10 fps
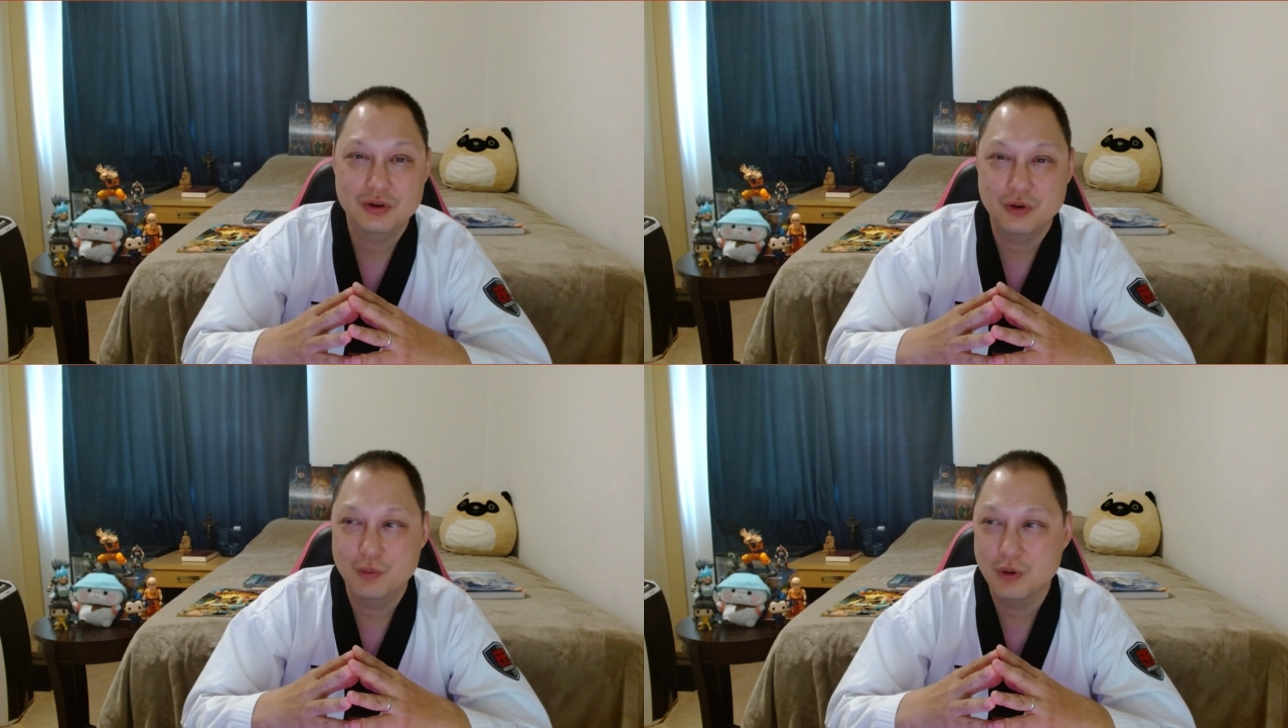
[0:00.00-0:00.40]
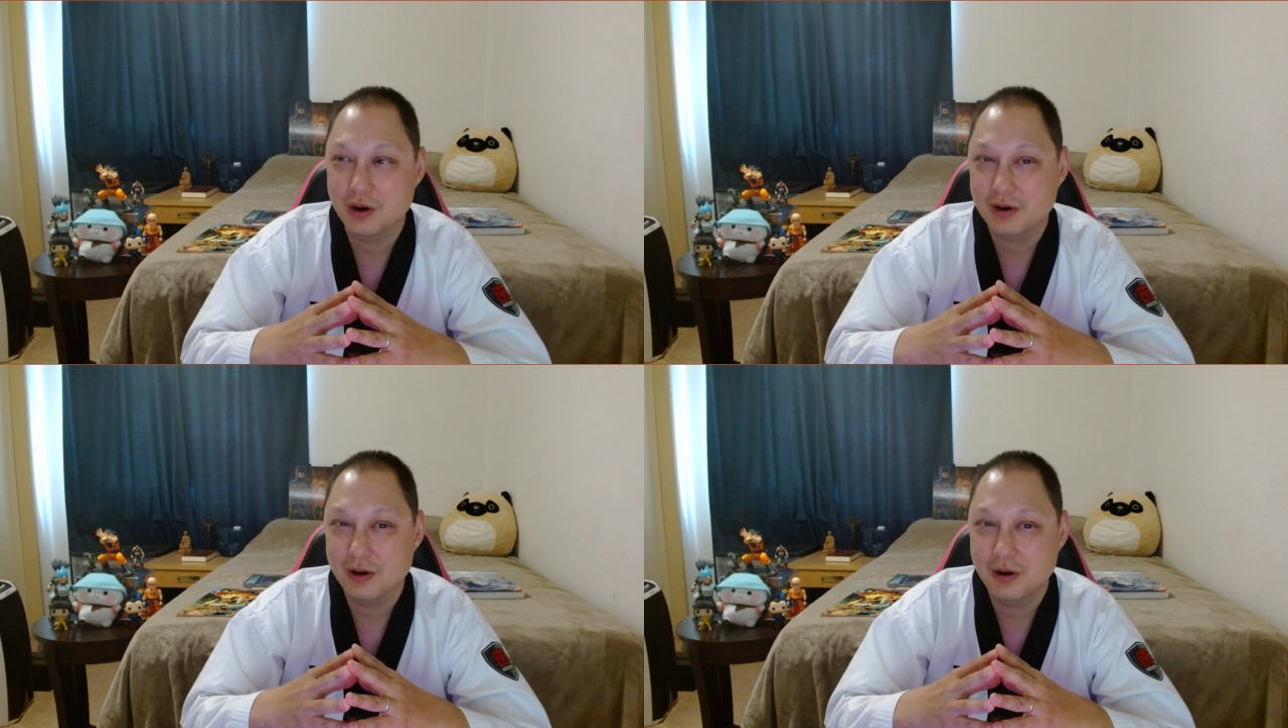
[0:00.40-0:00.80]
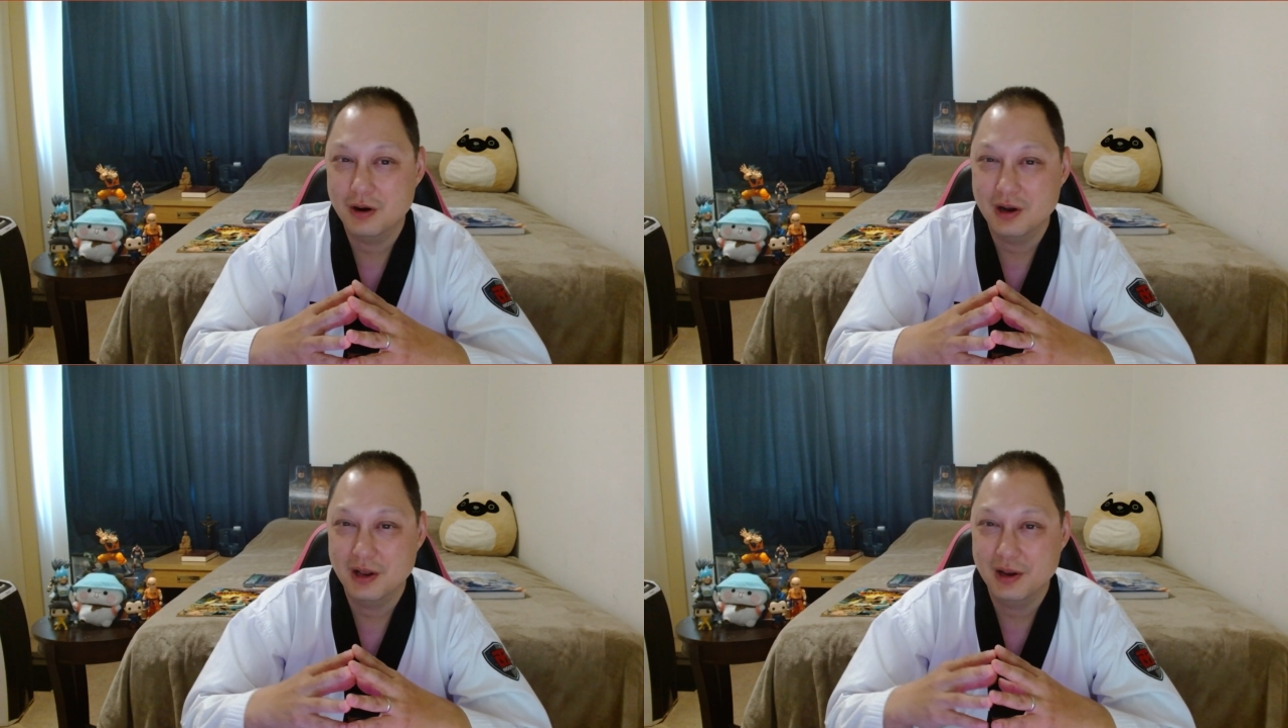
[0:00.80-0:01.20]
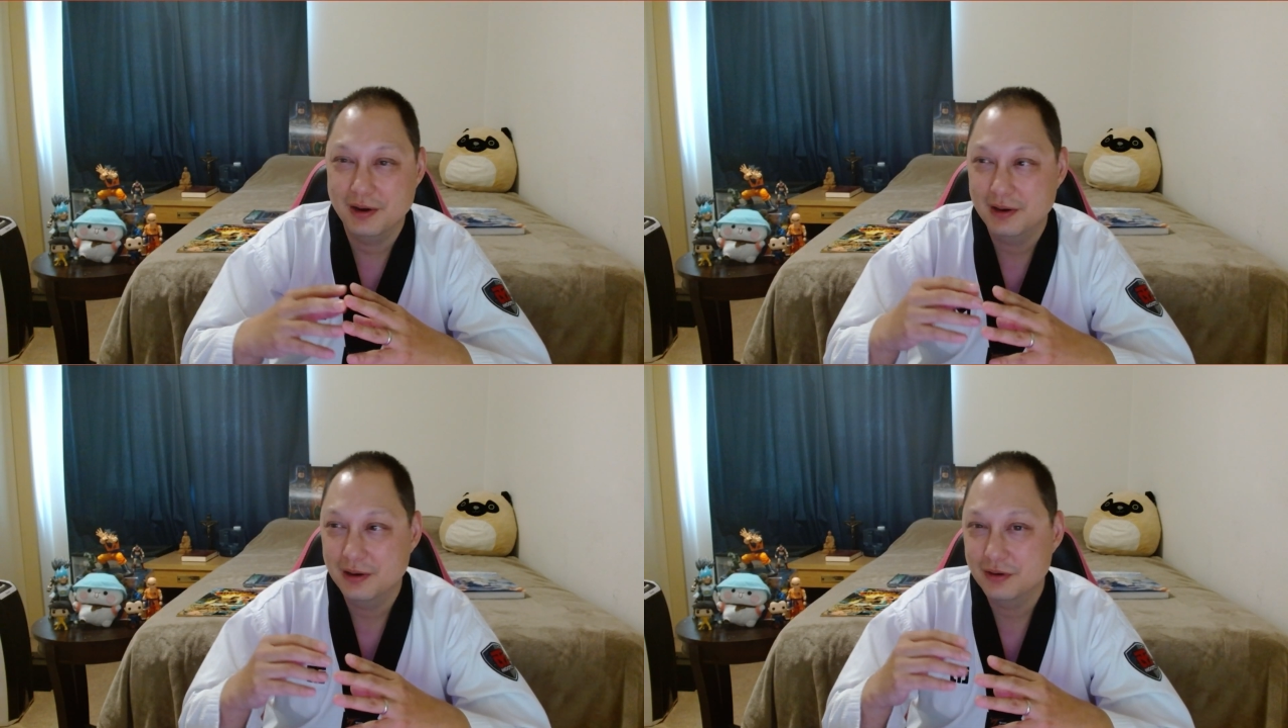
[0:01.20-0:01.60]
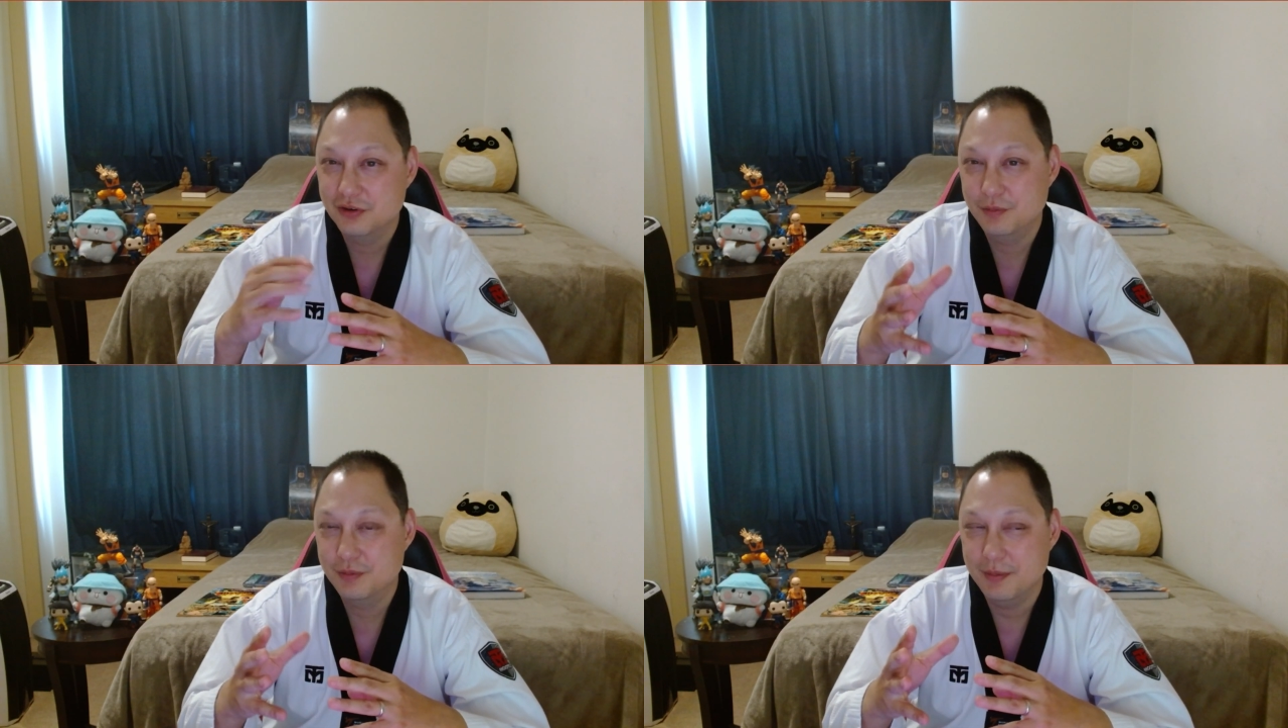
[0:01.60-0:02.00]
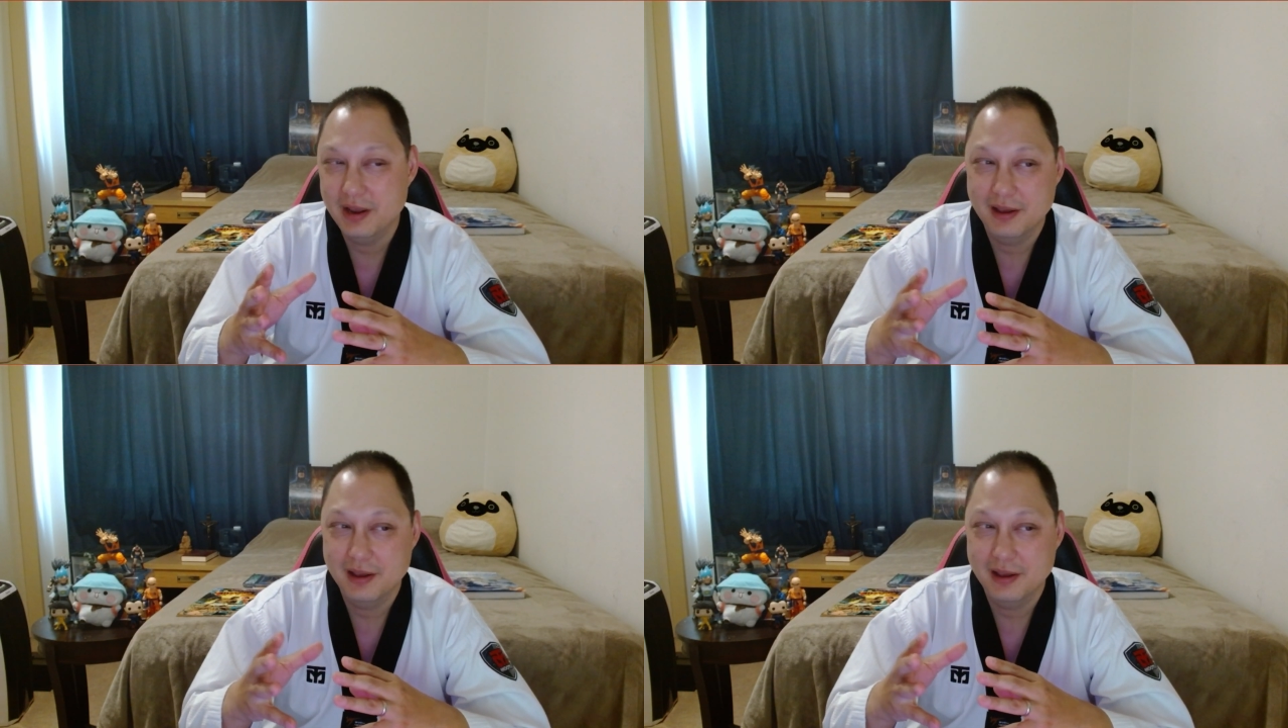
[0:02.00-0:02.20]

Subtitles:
work on Superman.